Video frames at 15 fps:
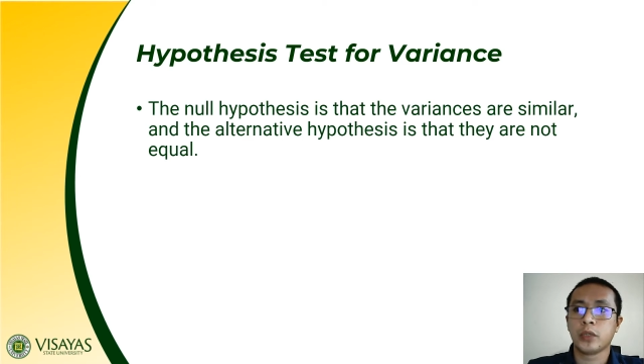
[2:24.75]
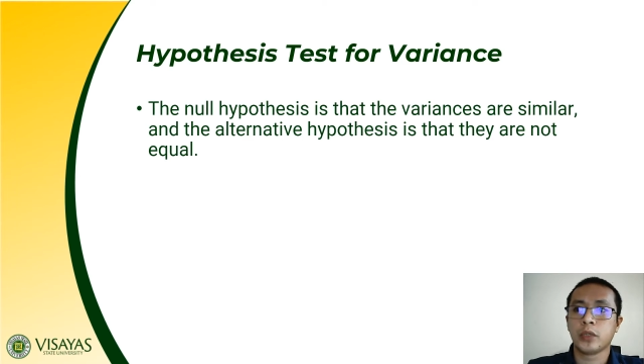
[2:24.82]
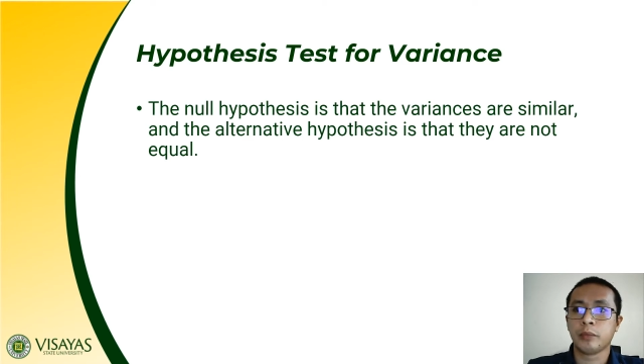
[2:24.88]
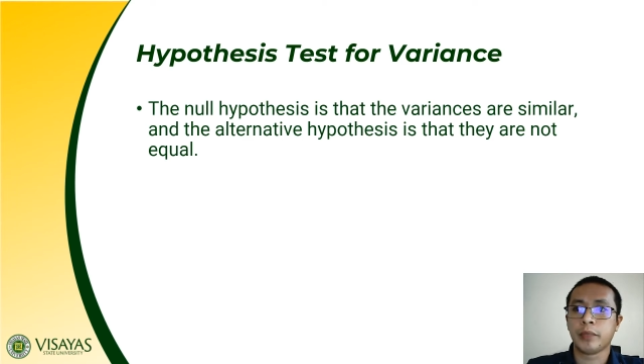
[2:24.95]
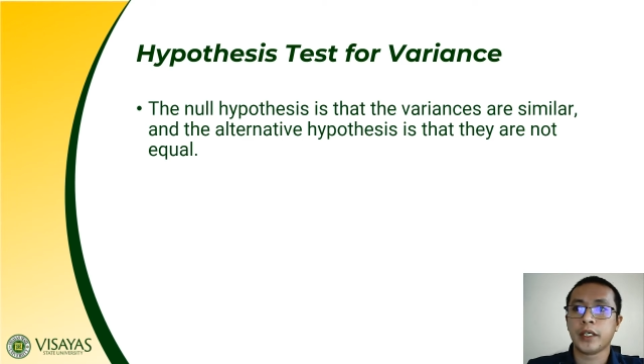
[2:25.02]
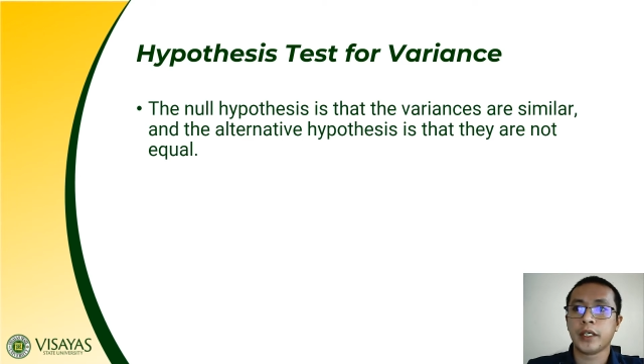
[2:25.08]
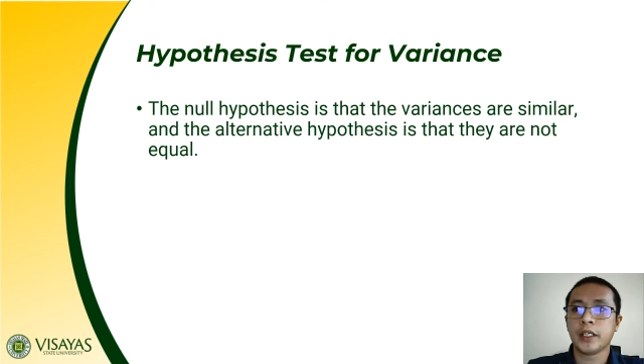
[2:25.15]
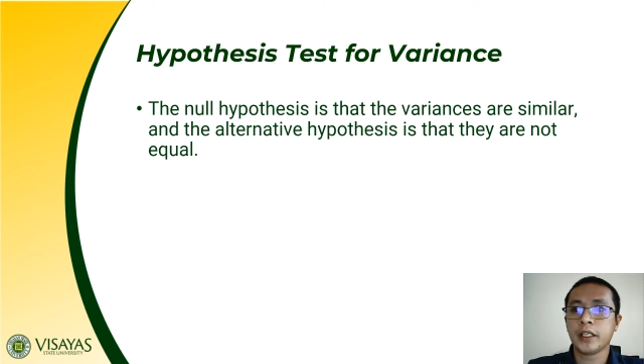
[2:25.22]

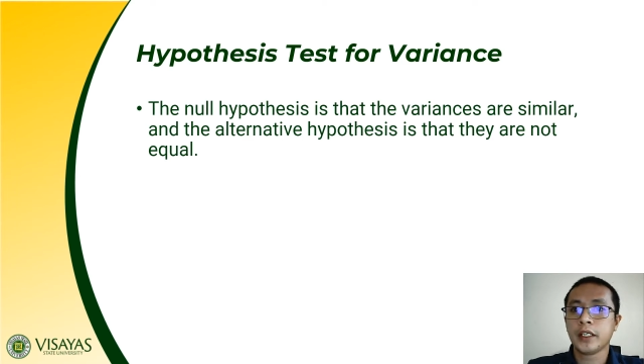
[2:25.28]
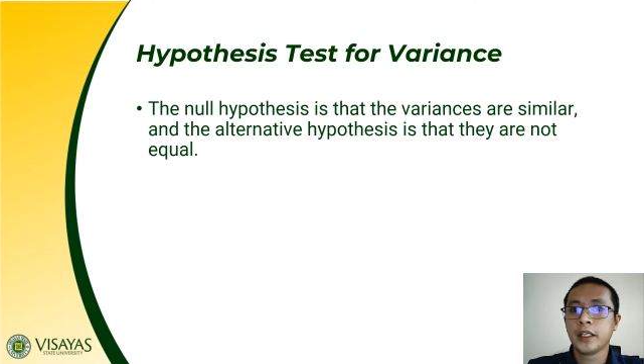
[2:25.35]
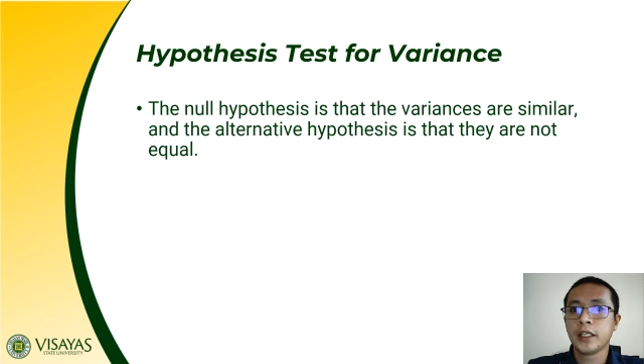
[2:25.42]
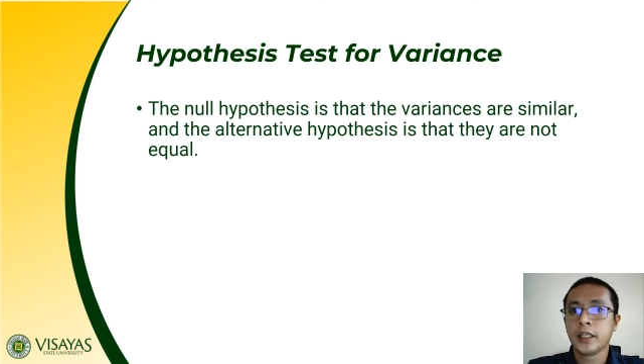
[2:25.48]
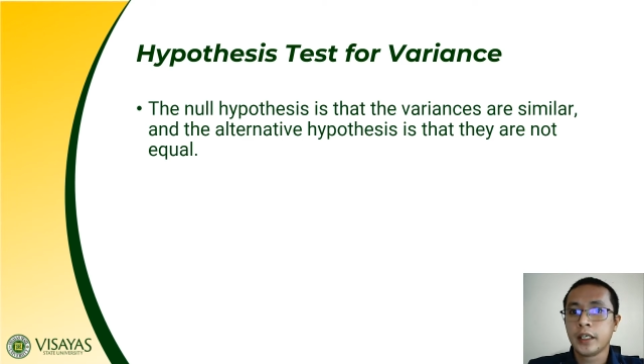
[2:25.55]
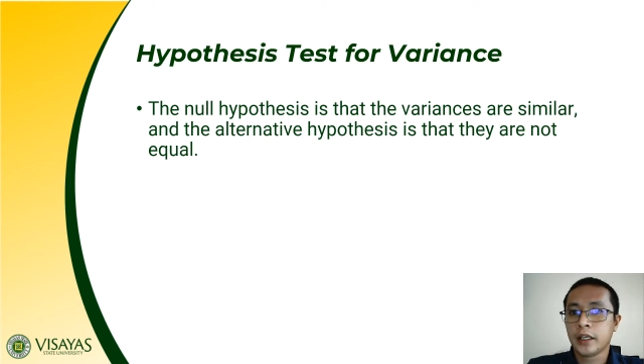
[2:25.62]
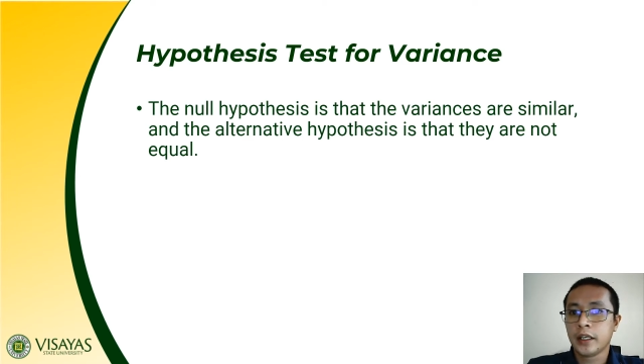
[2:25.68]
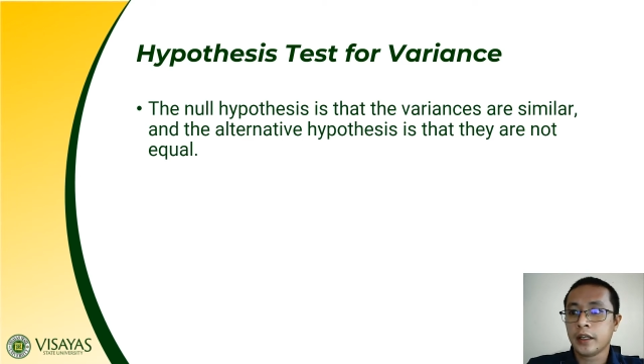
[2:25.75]
be
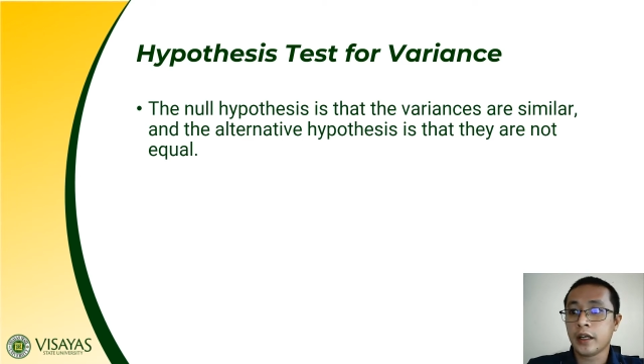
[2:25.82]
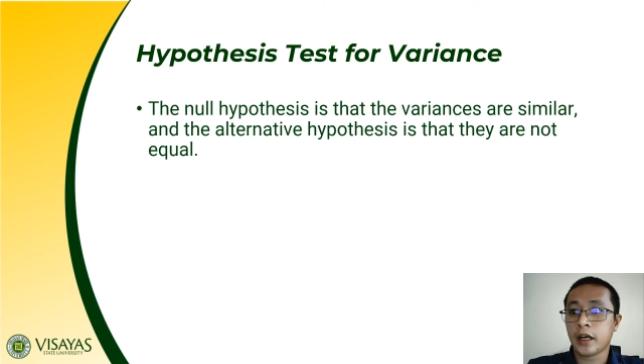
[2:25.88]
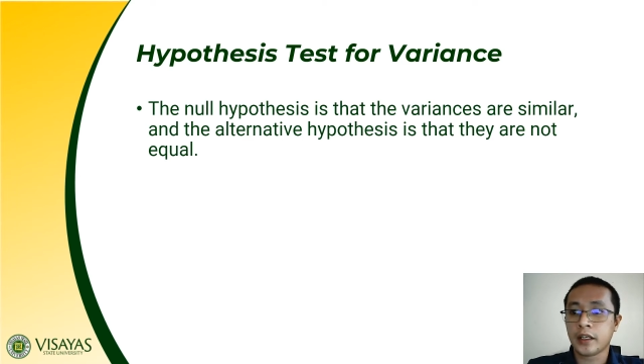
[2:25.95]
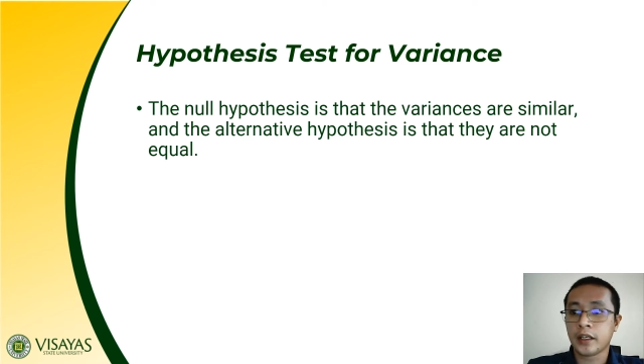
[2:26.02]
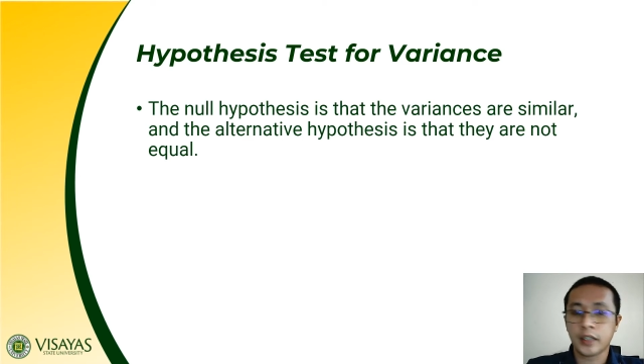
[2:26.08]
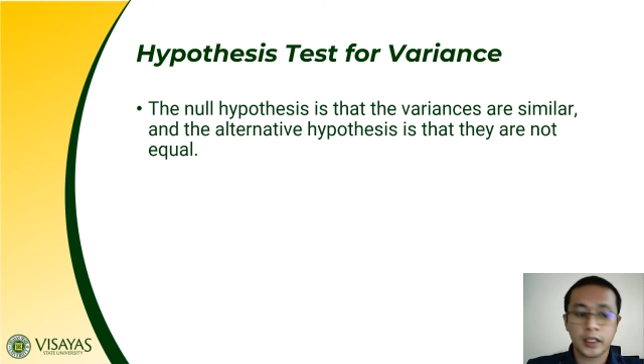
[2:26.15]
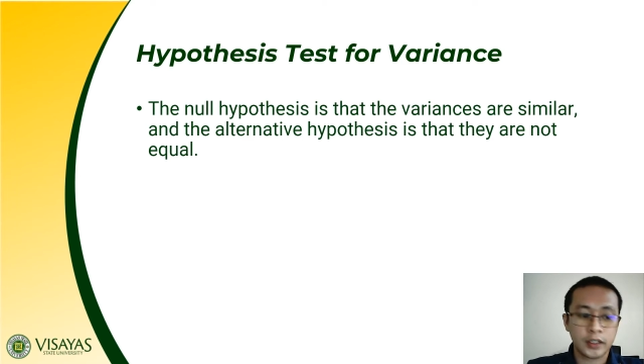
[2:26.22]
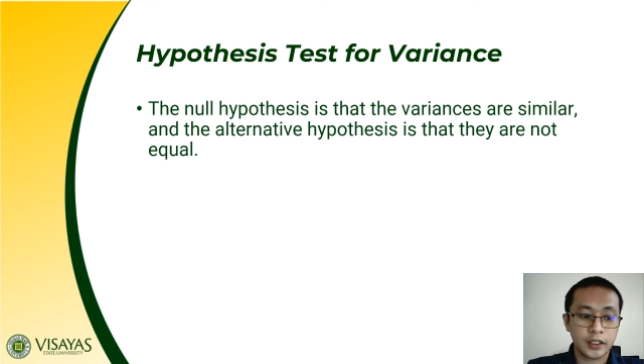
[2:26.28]
they are
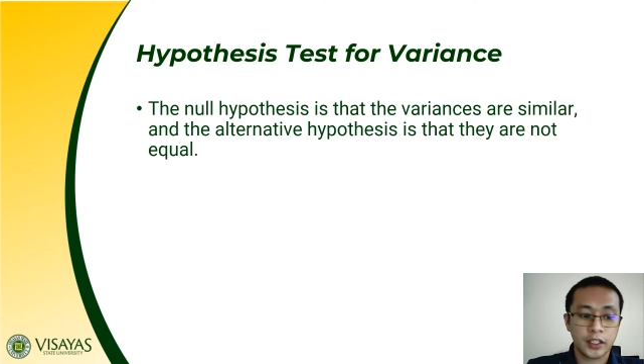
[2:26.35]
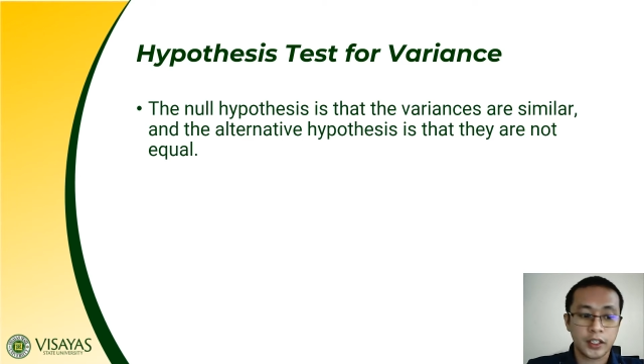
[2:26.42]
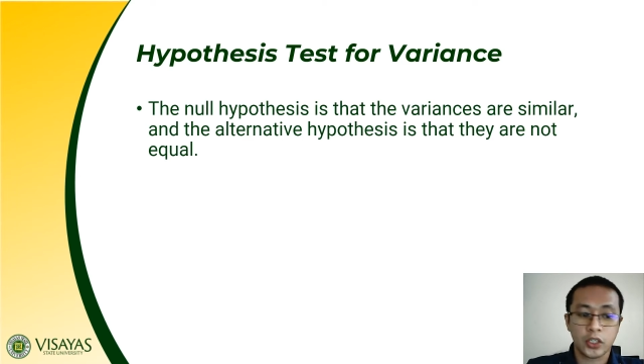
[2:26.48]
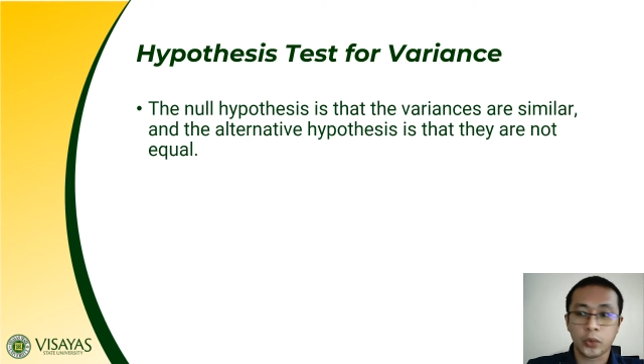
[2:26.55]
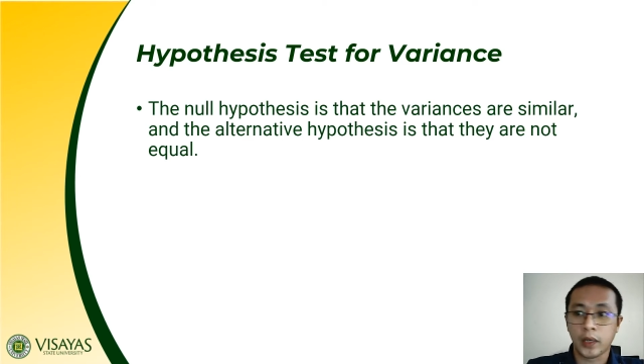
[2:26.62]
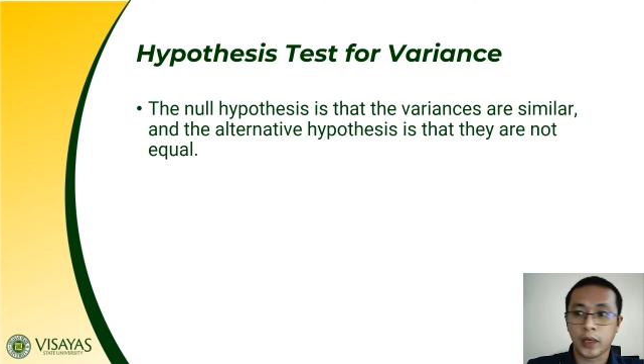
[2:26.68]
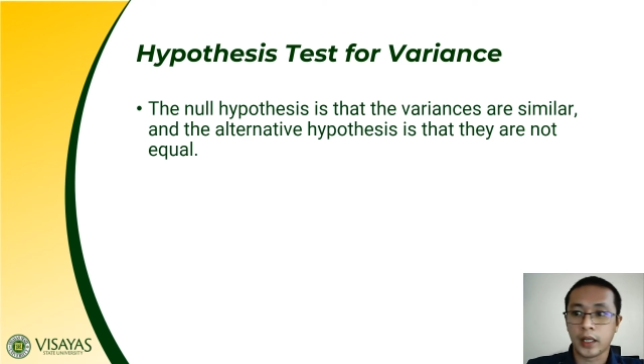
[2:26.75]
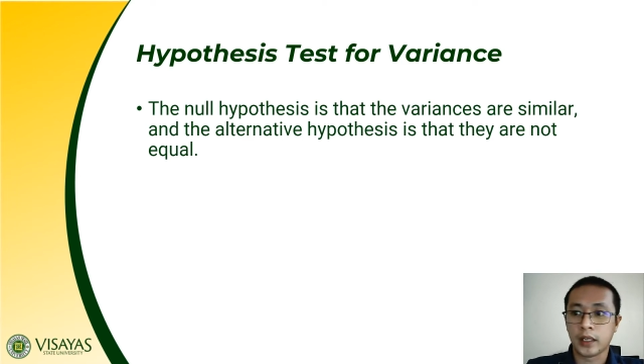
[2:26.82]
not
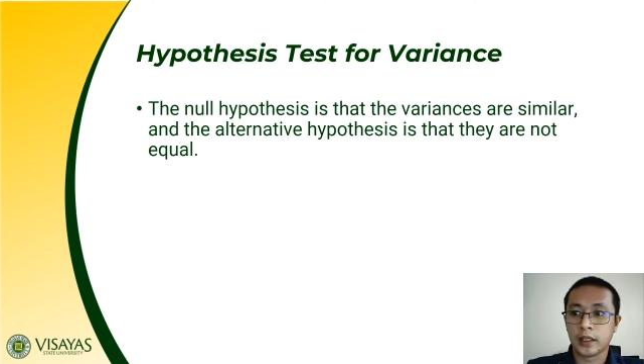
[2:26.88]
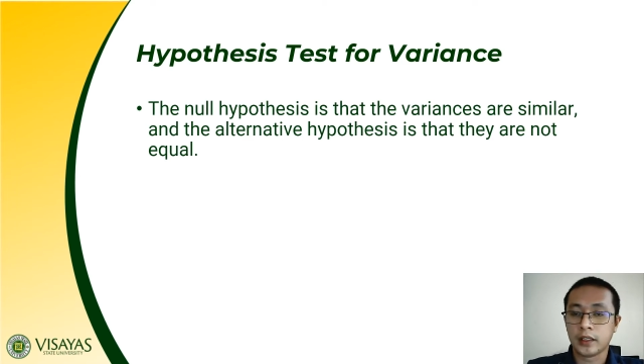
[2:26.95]
equal.